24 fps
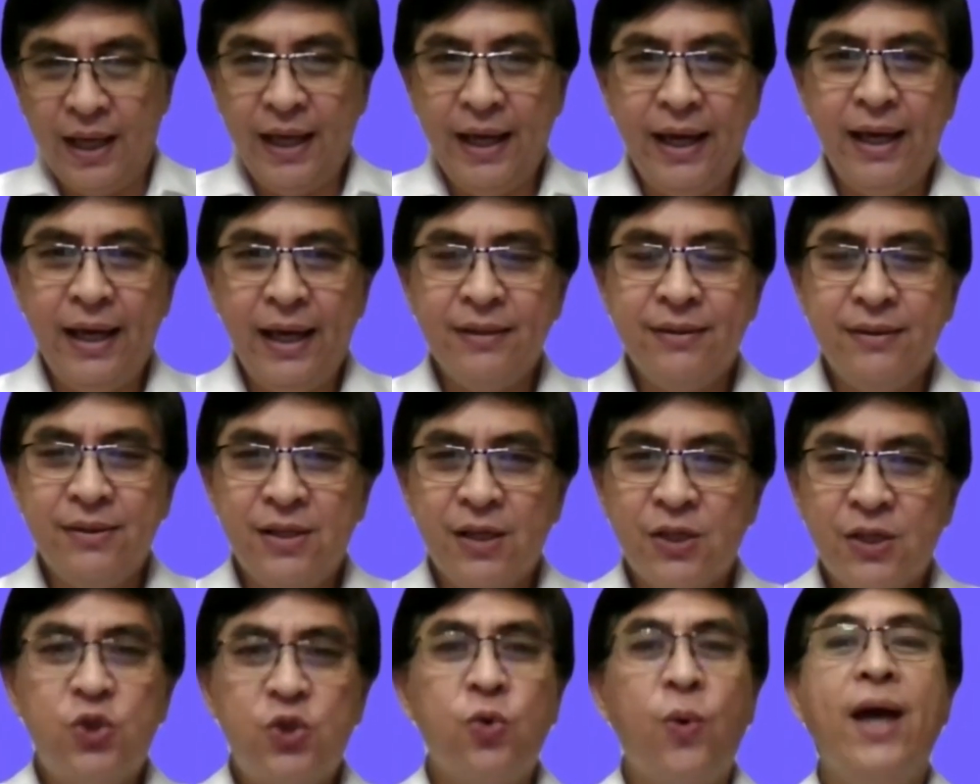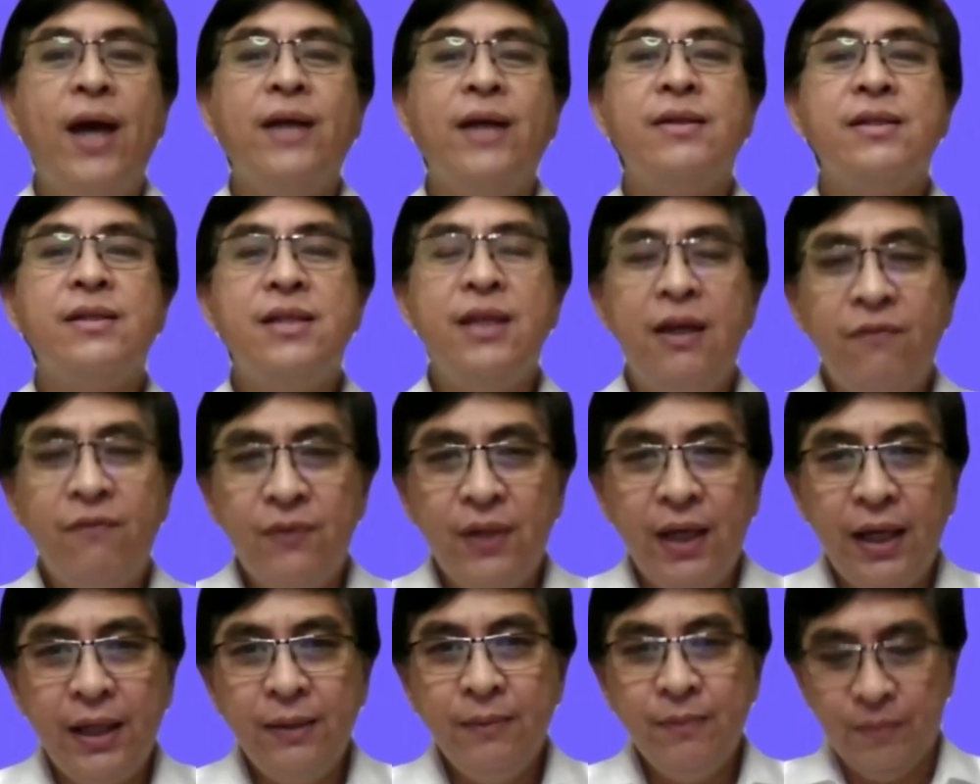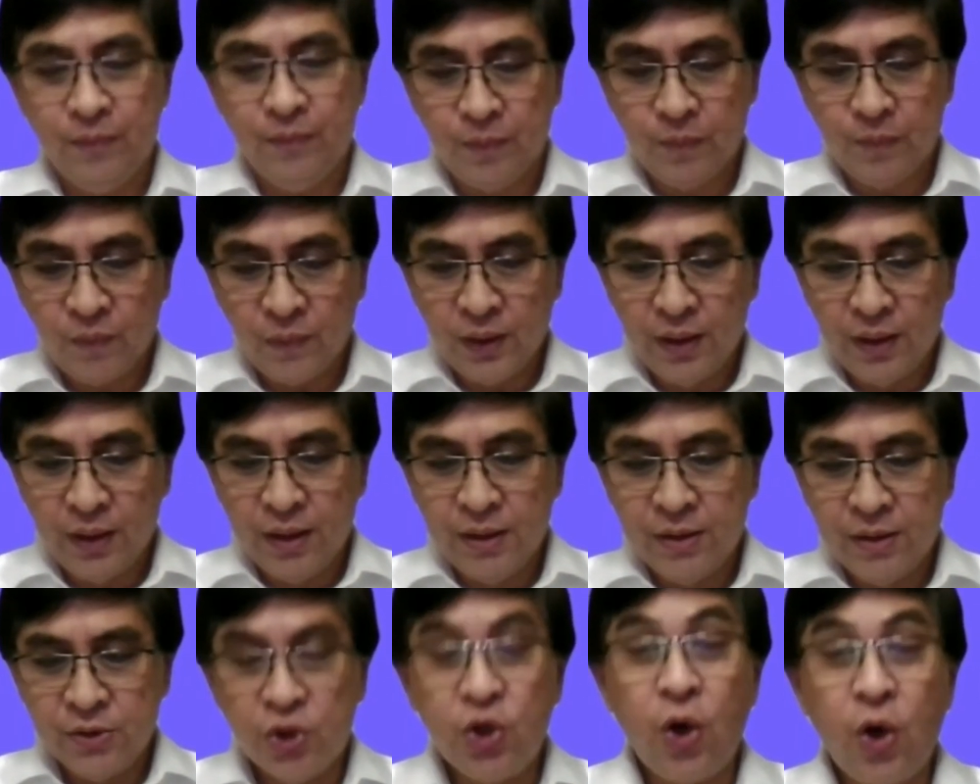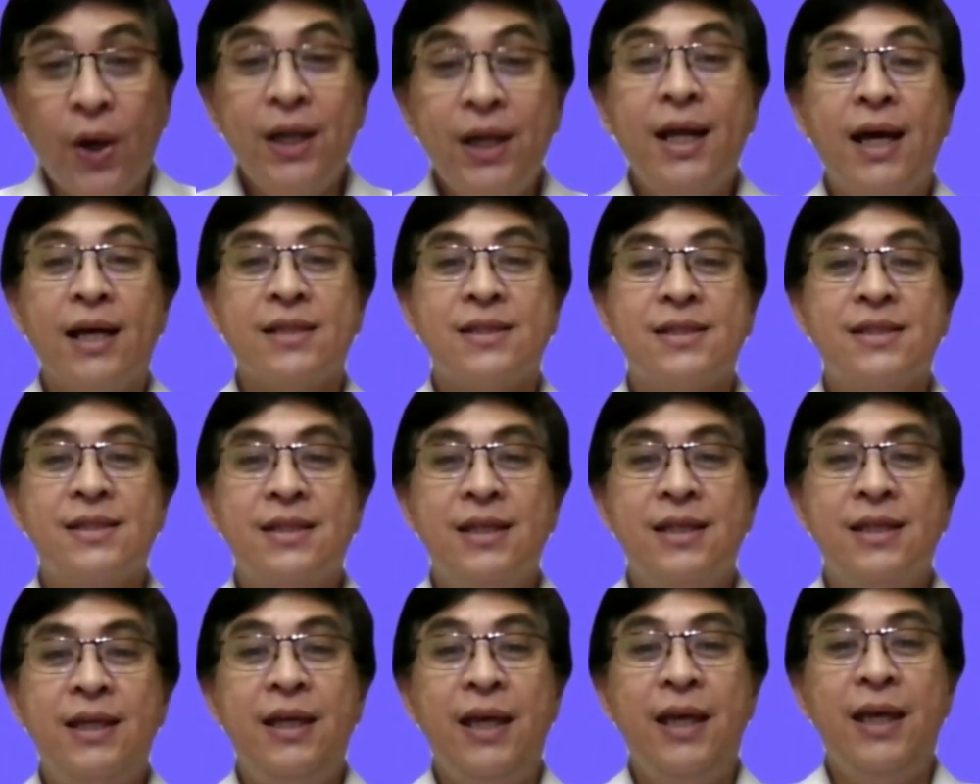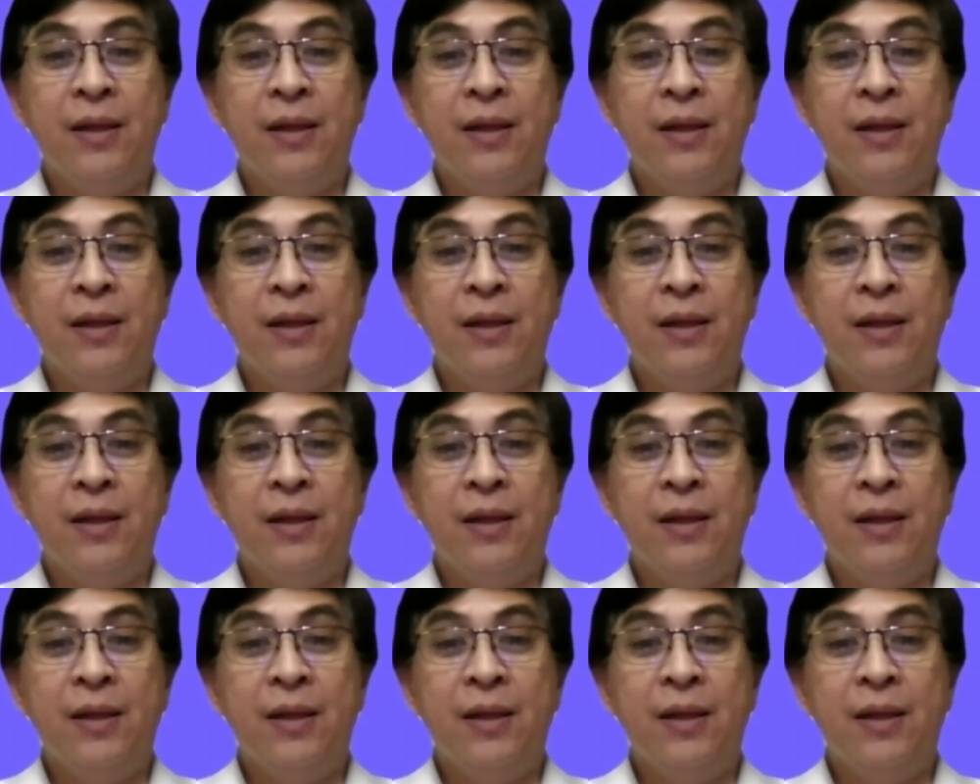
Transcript: And just to end this evening, join us